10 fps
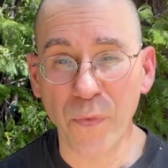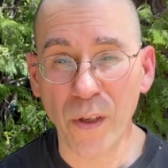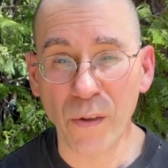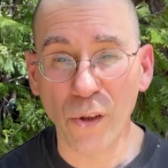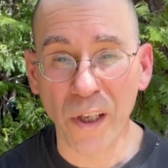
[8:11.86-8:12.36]

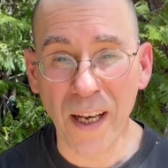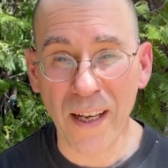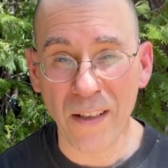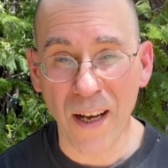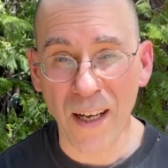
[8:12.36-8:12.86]
look at
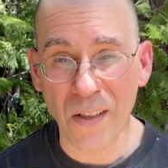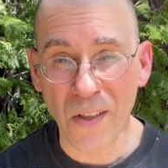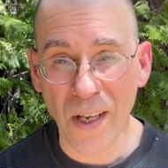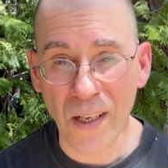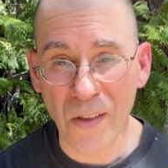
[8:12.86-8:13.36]

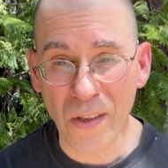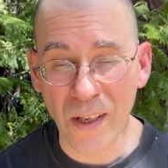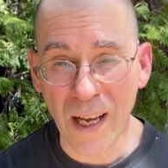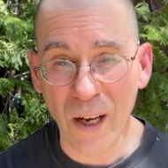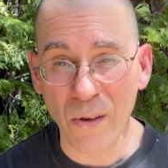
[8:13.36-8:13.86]
nonsense and
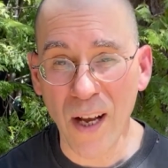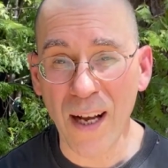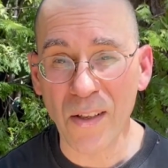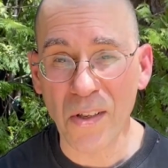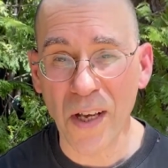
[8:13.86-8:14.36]
how
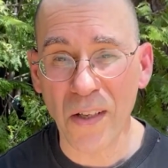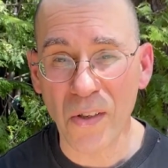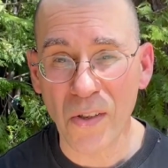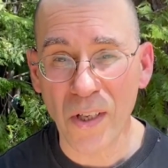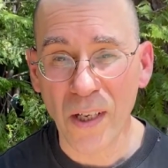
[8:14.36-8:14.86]

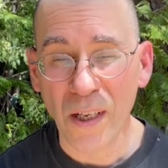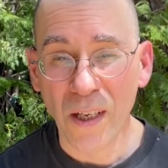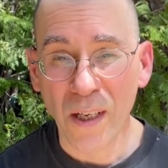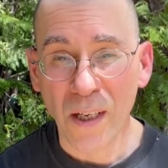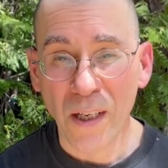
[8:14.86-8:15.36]
nonsense
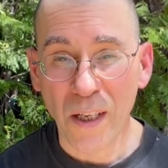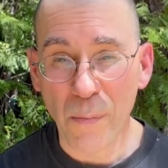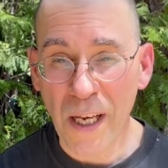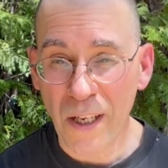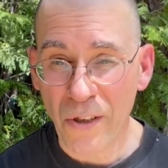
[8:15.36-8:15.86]
can
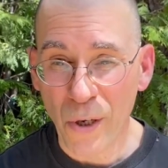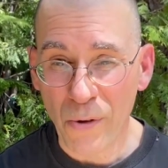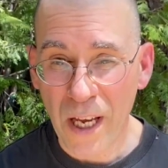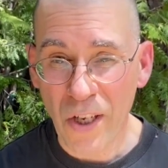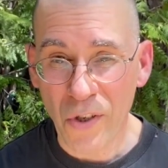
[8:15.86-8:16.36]
make a
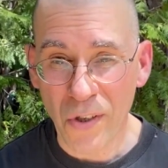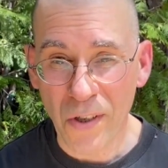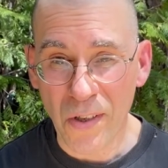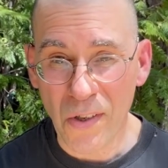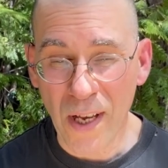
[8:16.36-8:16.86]
donation
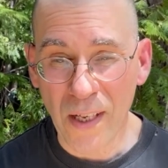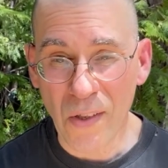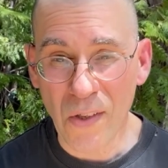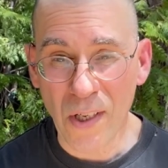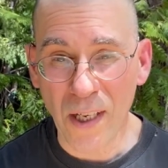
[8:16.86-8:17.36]
to
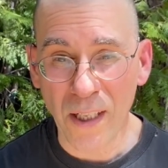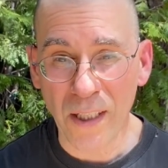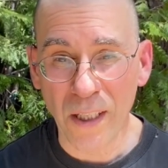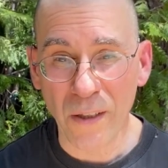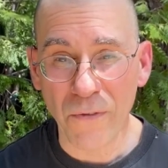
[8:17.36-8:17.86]
sense
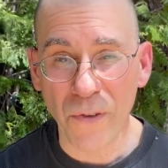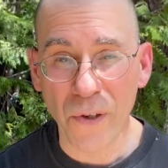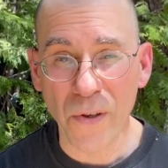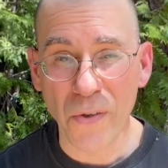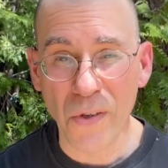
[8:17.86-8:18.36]
in a
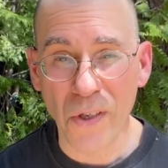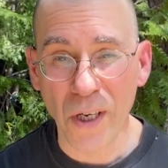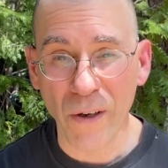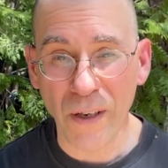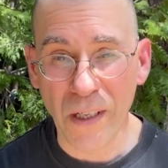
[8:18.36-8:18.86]
further
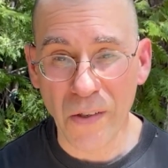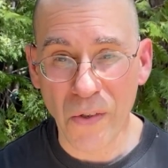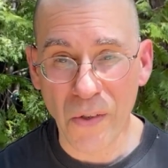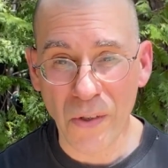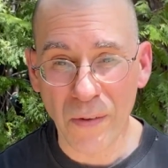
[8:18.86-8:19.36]

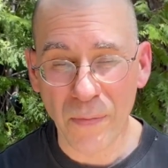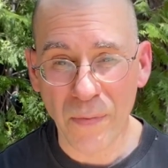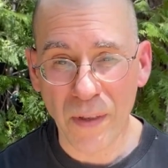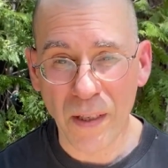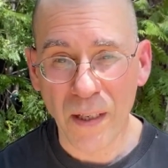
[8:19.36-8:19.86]
series.
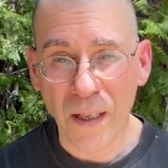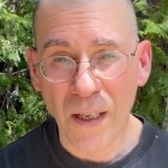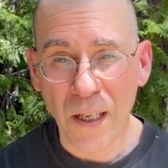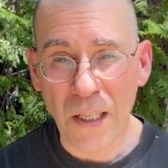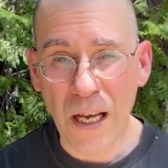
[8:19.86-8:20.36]

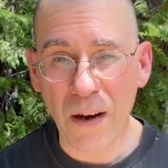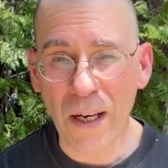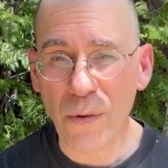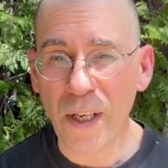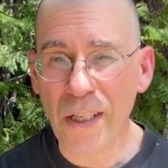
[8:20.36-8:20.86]
Now
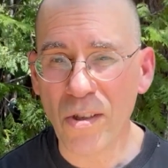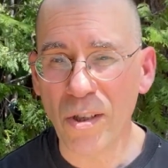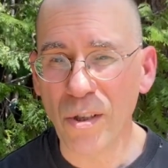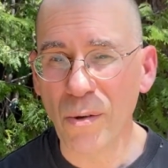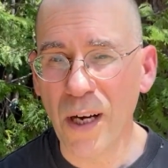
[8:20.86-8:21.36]
I'd like
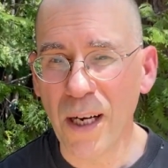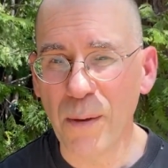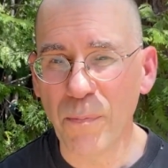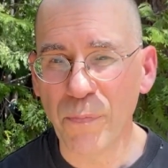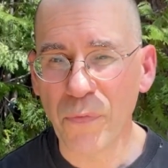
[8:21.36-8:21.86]

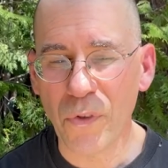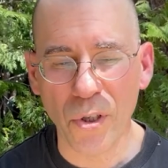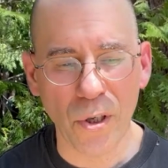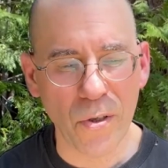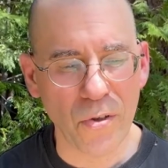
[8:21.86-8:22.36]
to
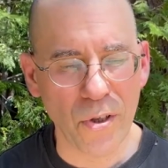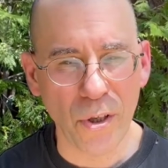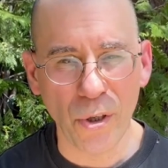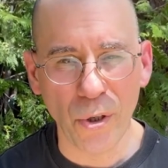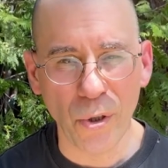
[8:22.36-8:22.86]
turn
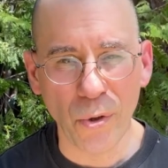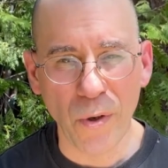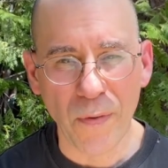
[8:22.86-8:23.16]
to